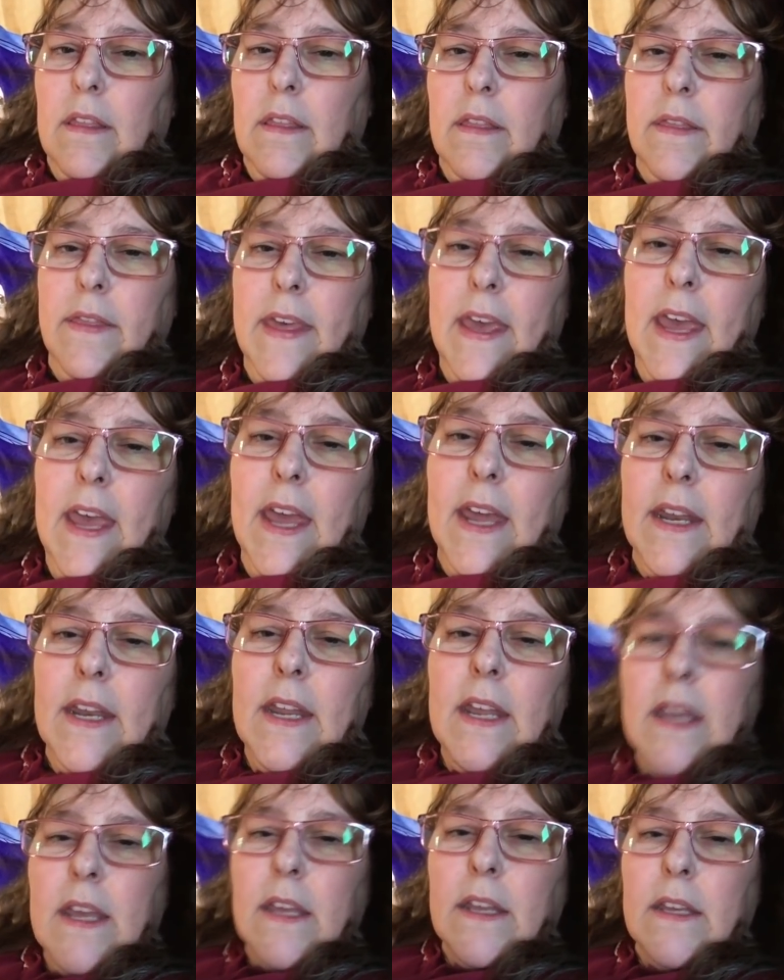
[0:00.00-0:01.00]

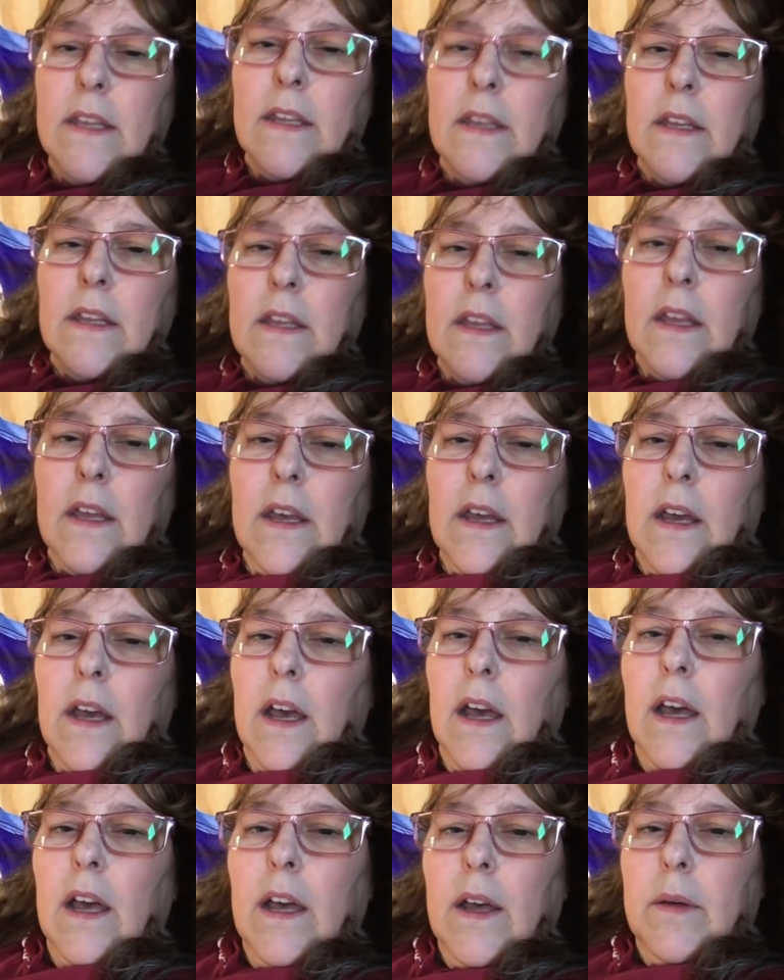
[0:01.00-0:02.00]
then
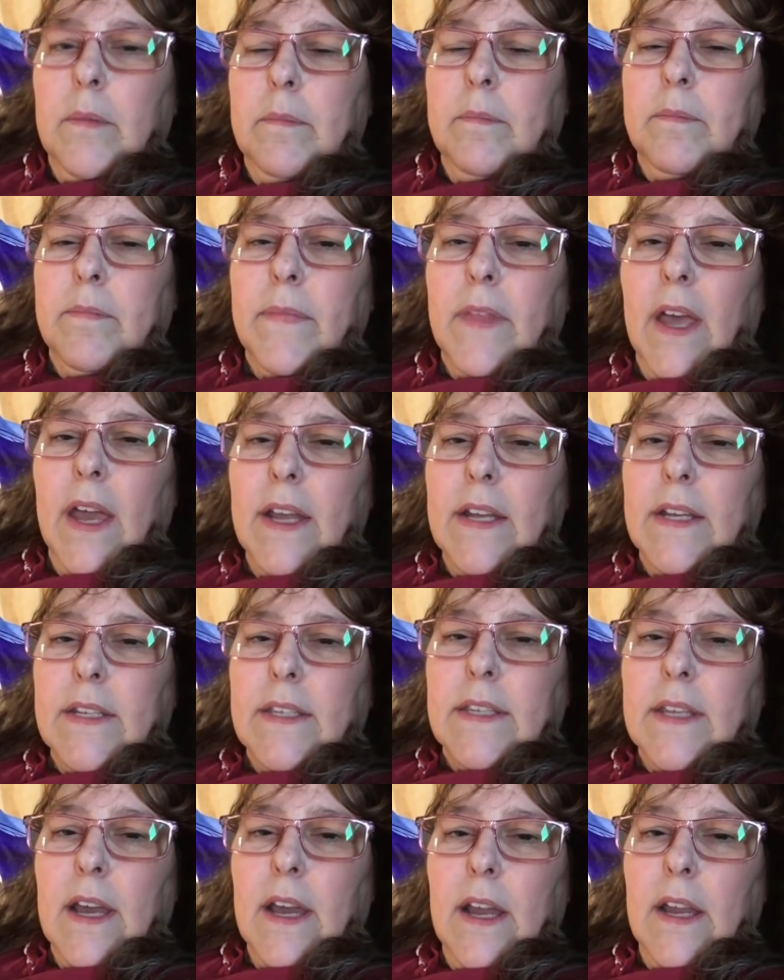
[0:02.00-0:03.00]
um, I
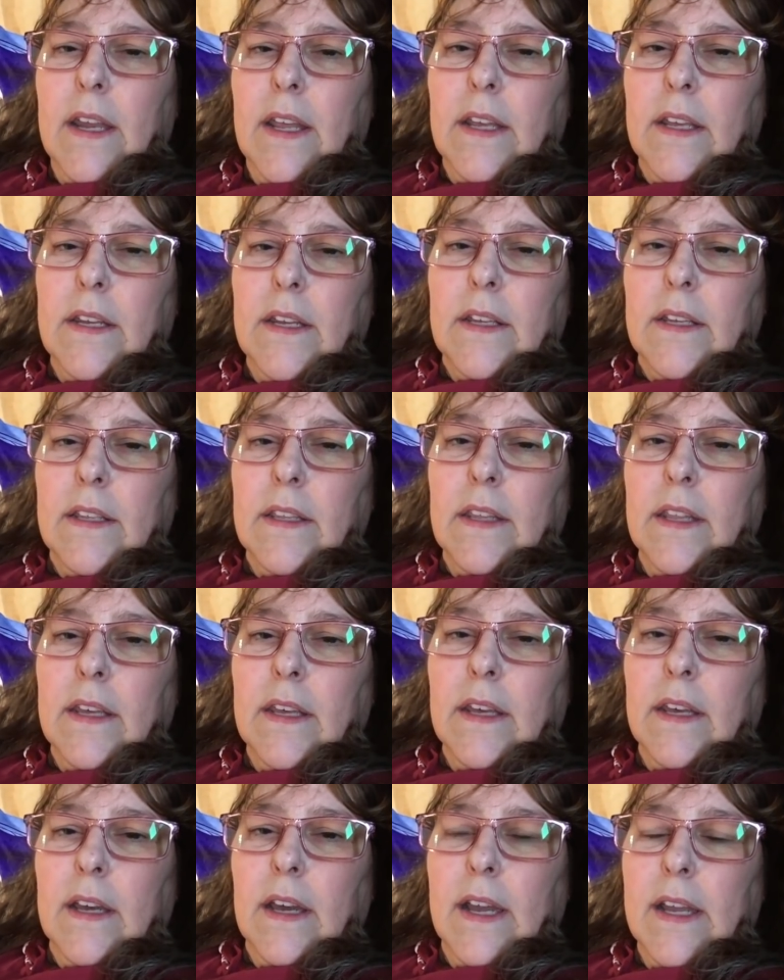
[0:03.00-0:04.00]
decided
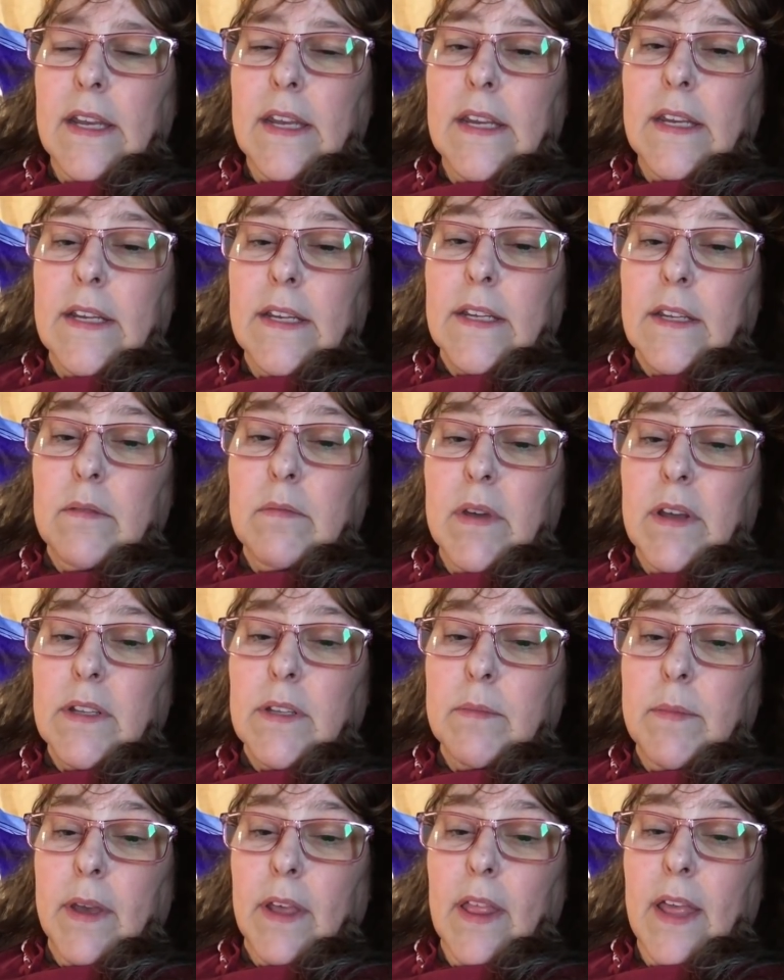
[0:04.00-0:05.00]
that I needed to come out
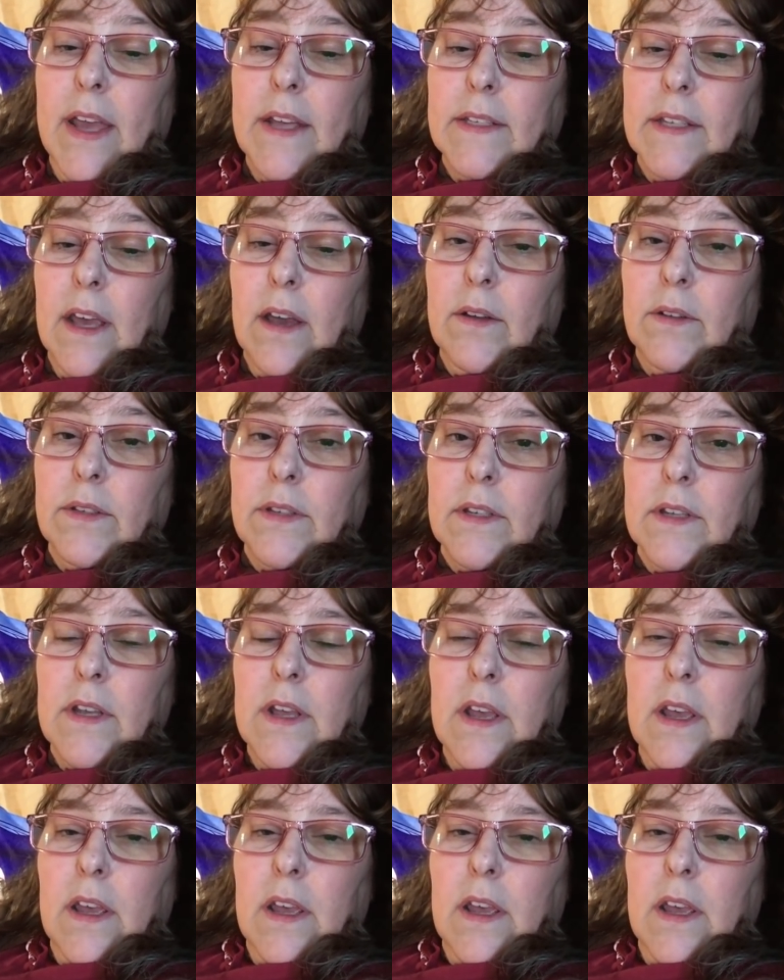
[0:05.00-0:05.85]
to my glass house.